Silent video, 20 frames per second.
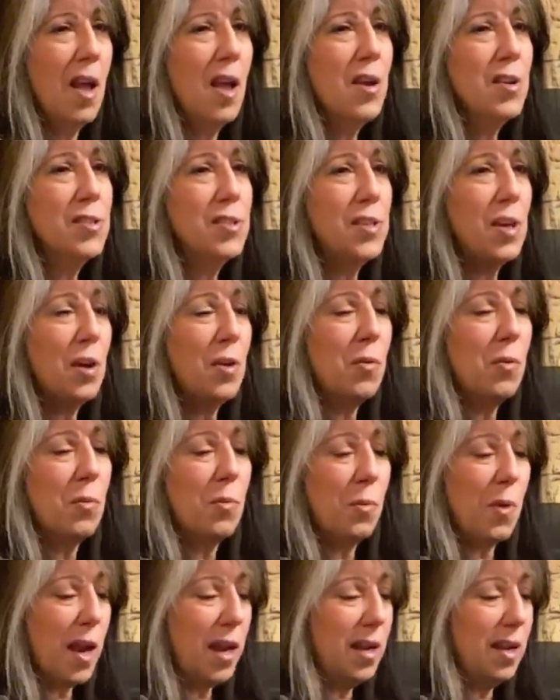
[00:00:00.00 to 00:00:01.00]
So
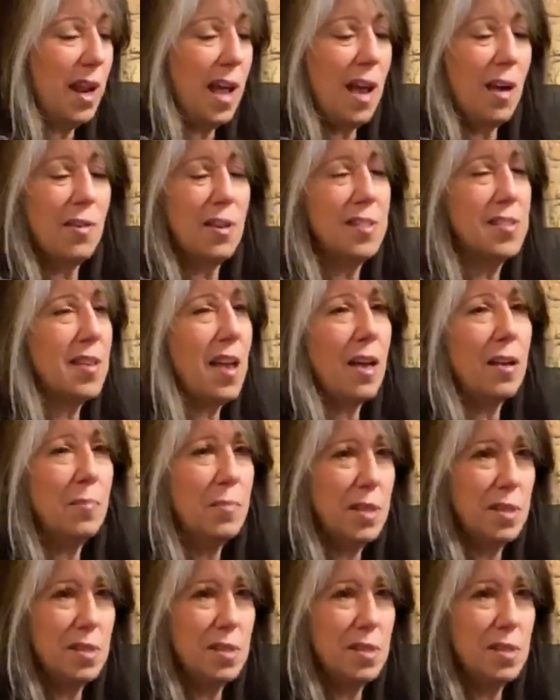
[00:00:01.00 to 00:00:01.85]
right now it's gotta be The